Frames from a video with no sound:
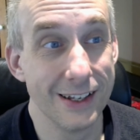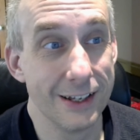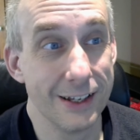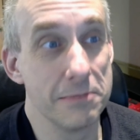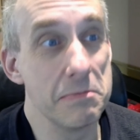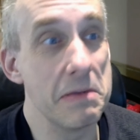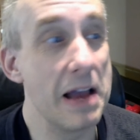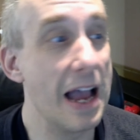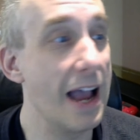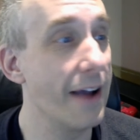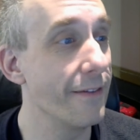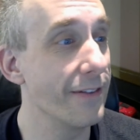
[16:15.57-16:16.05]

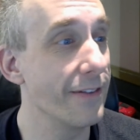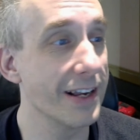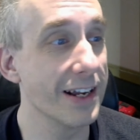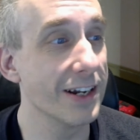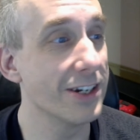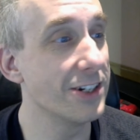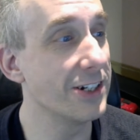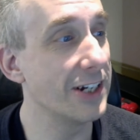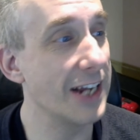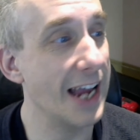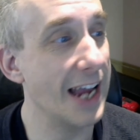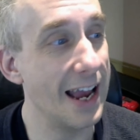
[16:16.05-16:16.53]
having
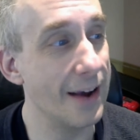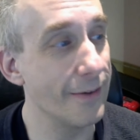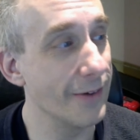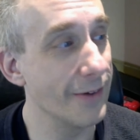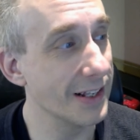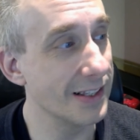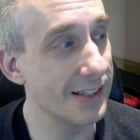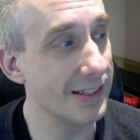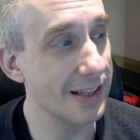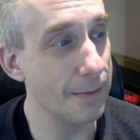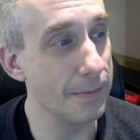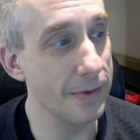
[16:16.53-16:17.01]
a chat
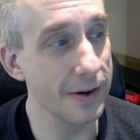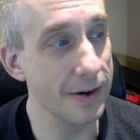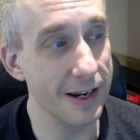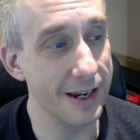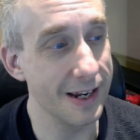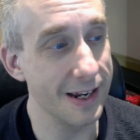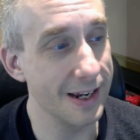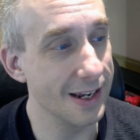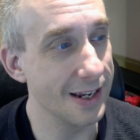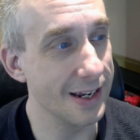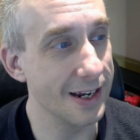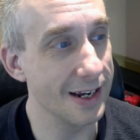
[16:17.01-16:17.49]
with
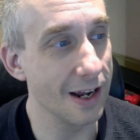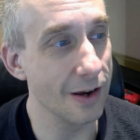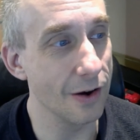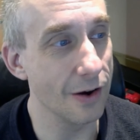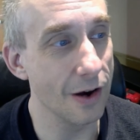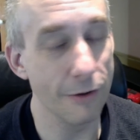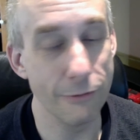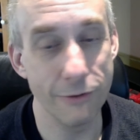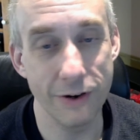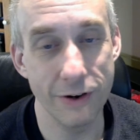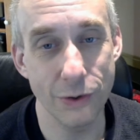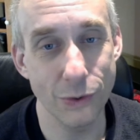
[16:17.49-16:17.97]
somebody, you know,
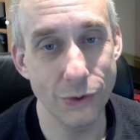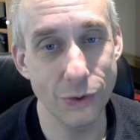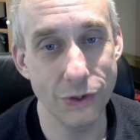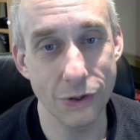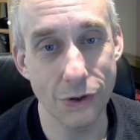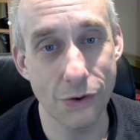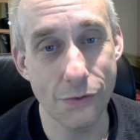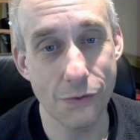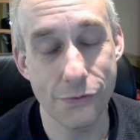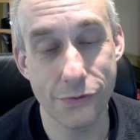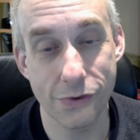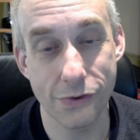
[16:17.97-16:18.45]
a real
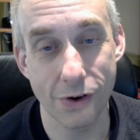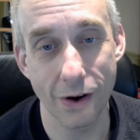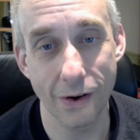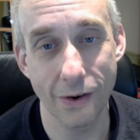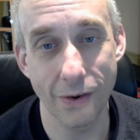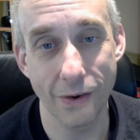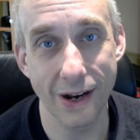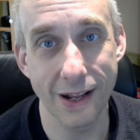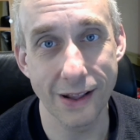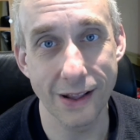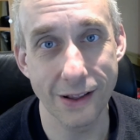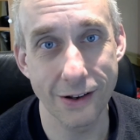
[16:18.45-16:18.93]
to and
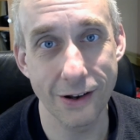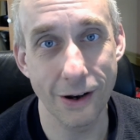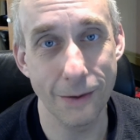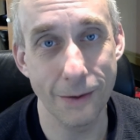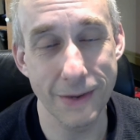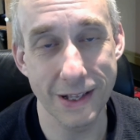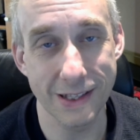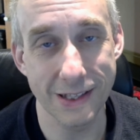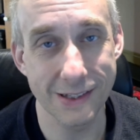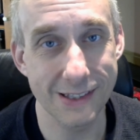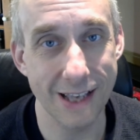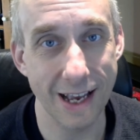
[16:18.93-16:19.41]
fro in the
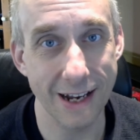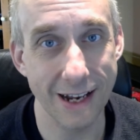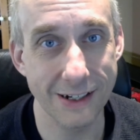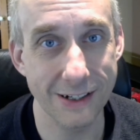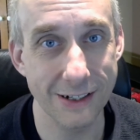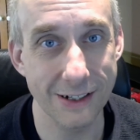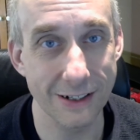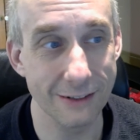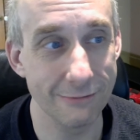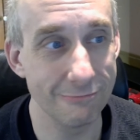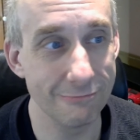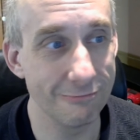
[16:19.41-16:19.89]
comment
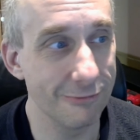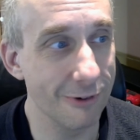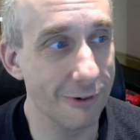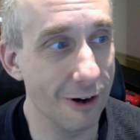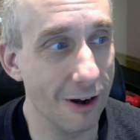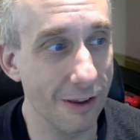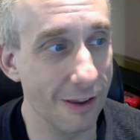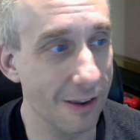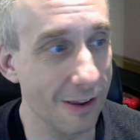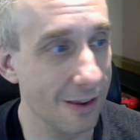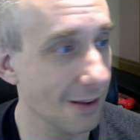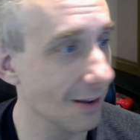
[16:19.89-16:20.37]
section,
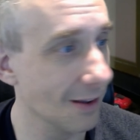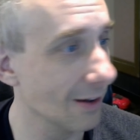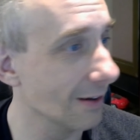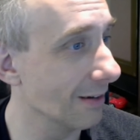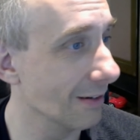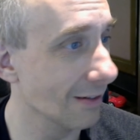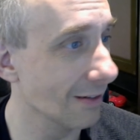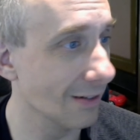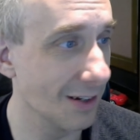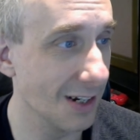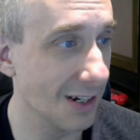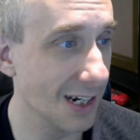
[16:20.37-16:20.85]
rather
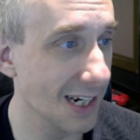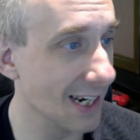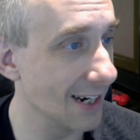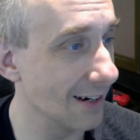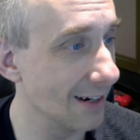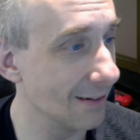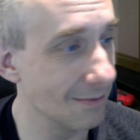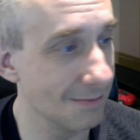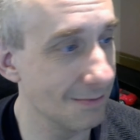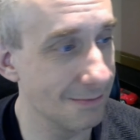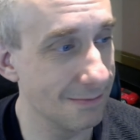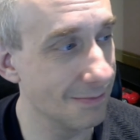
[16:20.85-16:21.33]
than, you know,
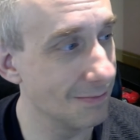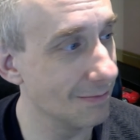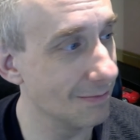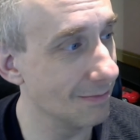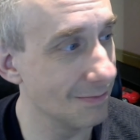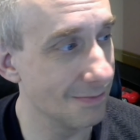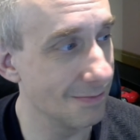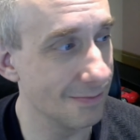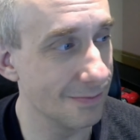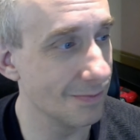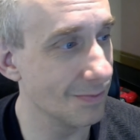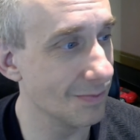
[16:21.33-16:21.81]

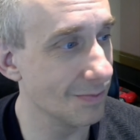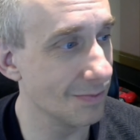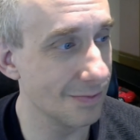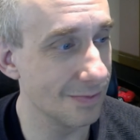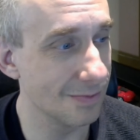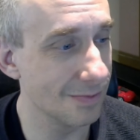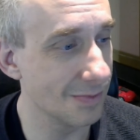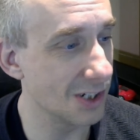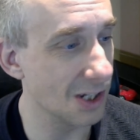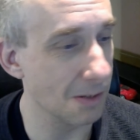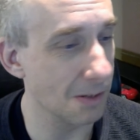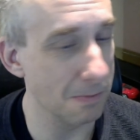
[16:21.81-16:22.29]

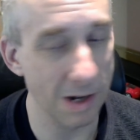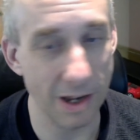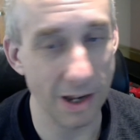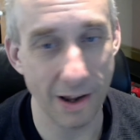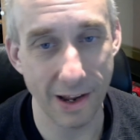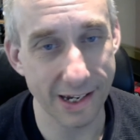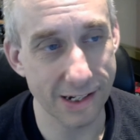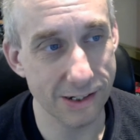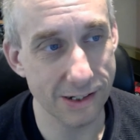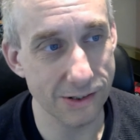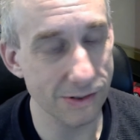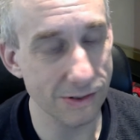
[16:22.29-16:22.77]
some
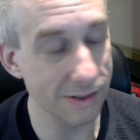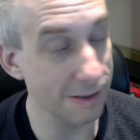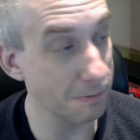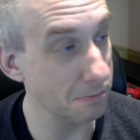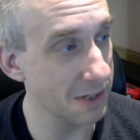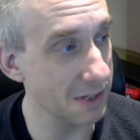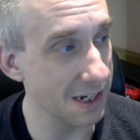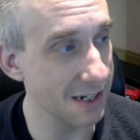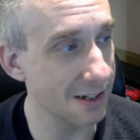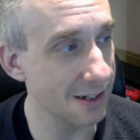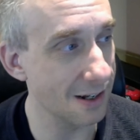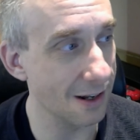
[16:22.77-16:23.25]
likes or some
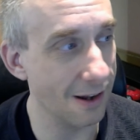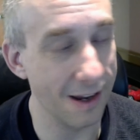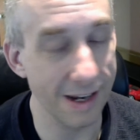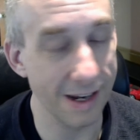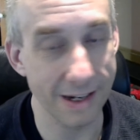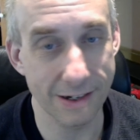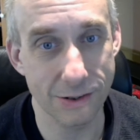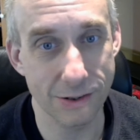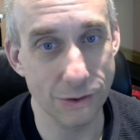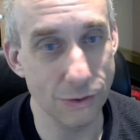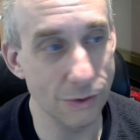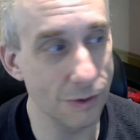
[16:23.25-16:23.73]

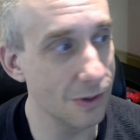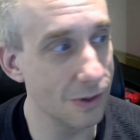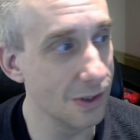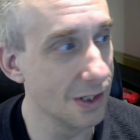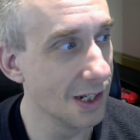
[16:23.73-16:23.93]
dislikes or